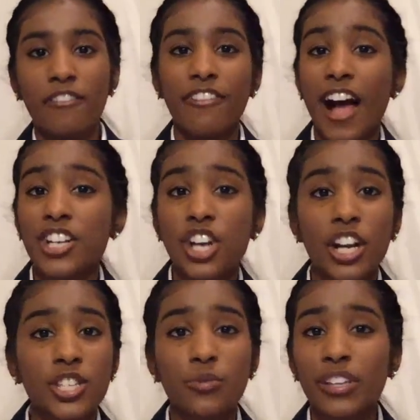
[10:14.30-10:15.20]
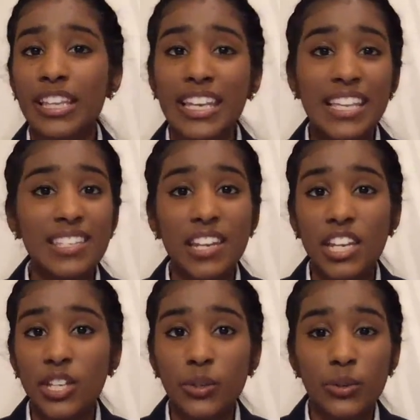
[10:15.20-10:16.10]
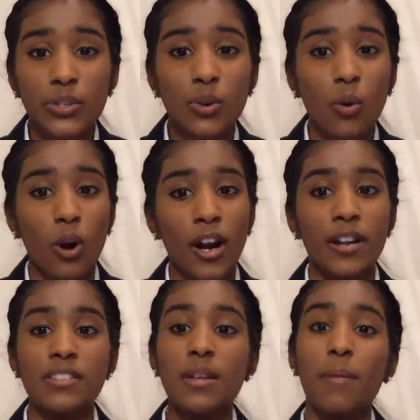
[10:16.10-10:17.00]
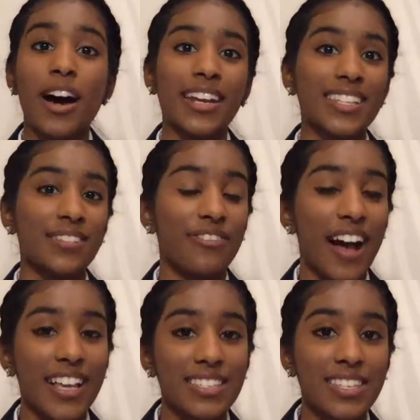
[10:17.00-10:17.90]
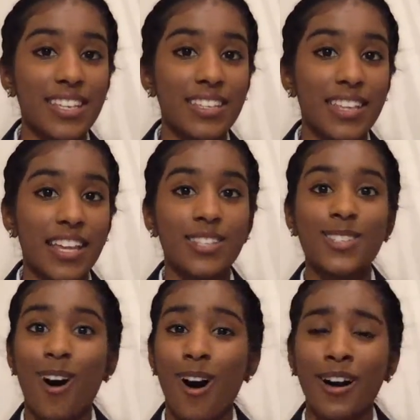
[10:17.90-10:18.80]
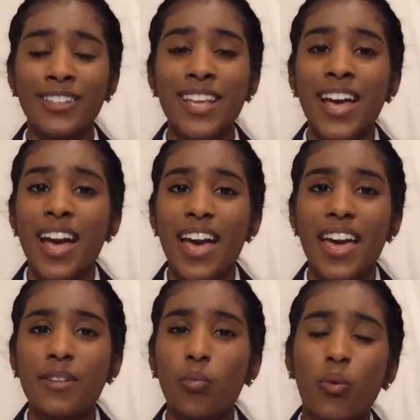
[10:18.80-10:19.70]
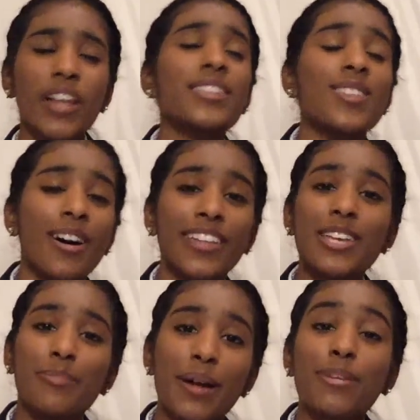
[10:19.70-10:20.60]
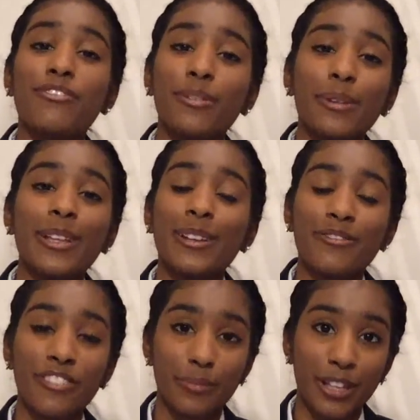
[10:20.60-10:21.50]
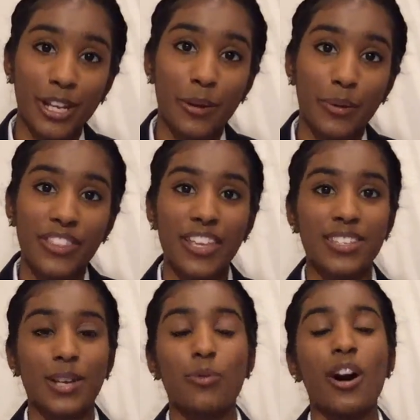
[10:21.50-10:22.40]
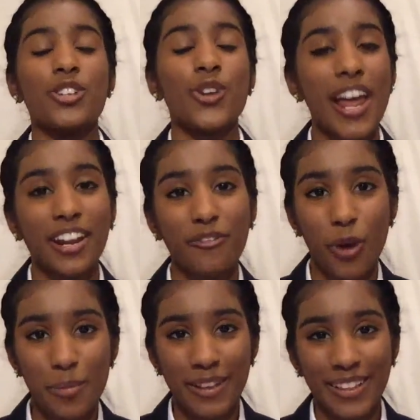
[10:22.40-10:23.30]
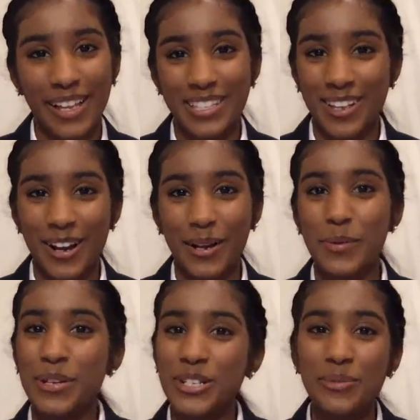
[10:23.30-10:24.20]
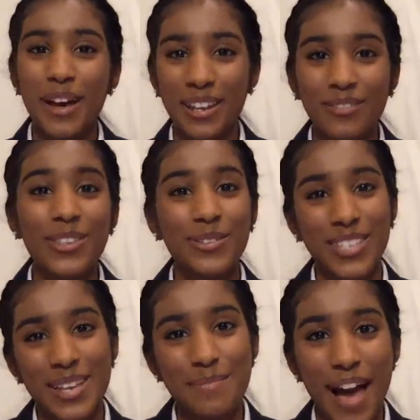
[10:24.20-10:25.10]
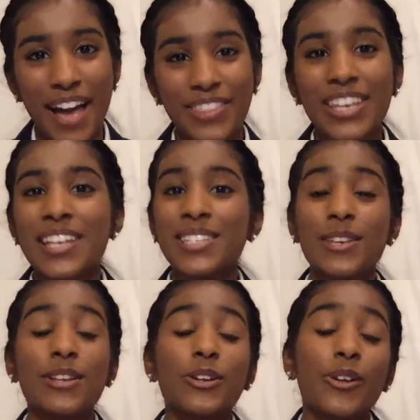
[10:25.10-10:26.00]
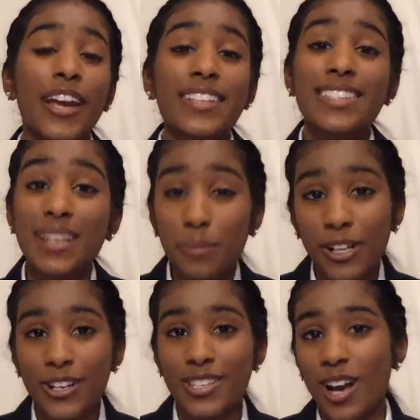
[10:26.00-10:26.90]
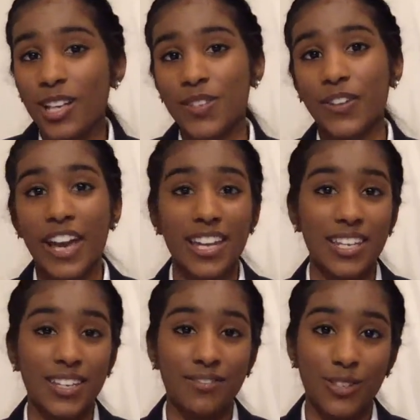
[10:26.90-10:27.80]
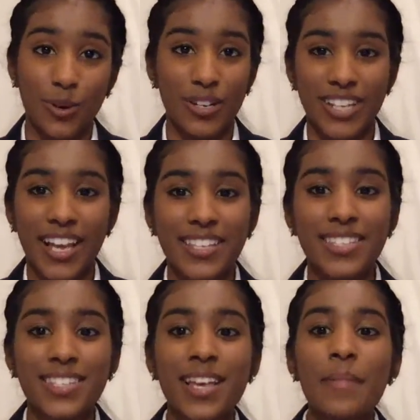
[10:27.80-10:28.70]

flashcards are really easy to use, or mnemonic devices and songs. And one song that you might be familiar with is the quadratic formula song, which you might have used in math. So you can create similar songs for any of your tests.